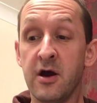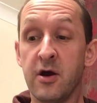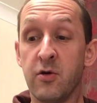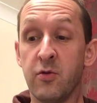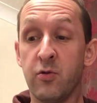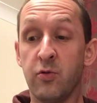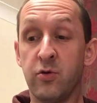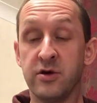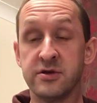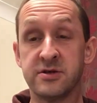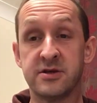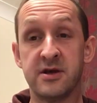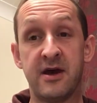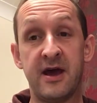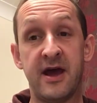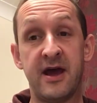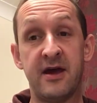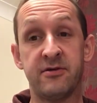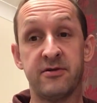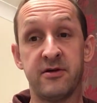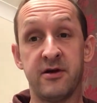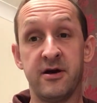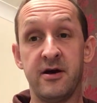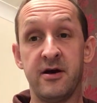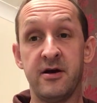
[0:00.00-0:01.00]
was there
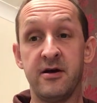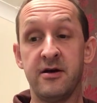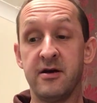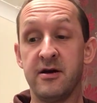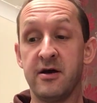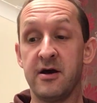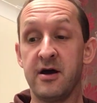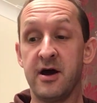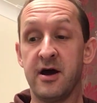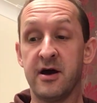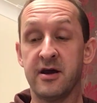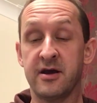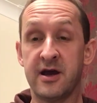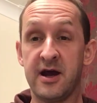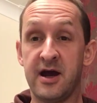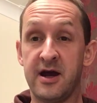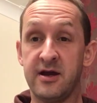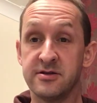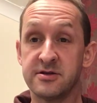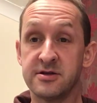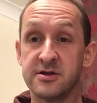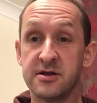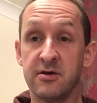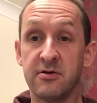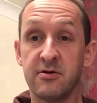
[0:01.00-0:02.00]
ever a cat
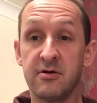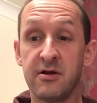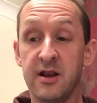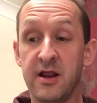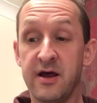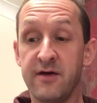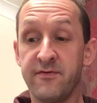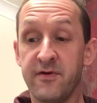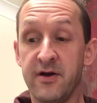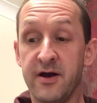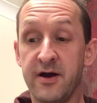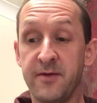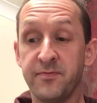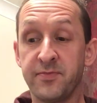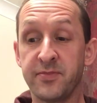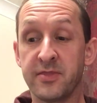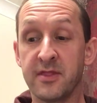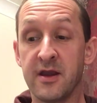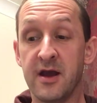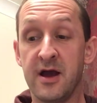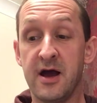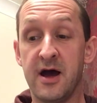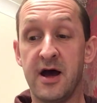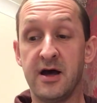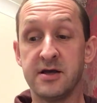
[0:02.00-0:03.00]
so clever
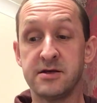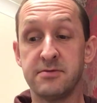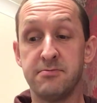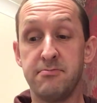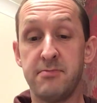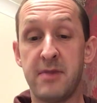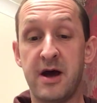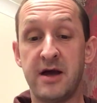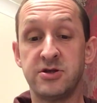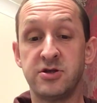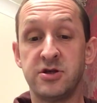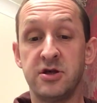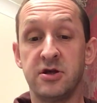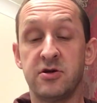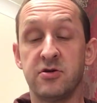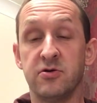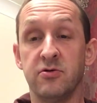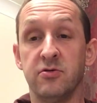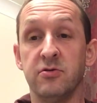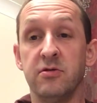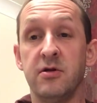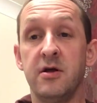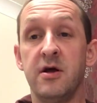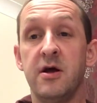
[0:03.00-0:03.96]
as magical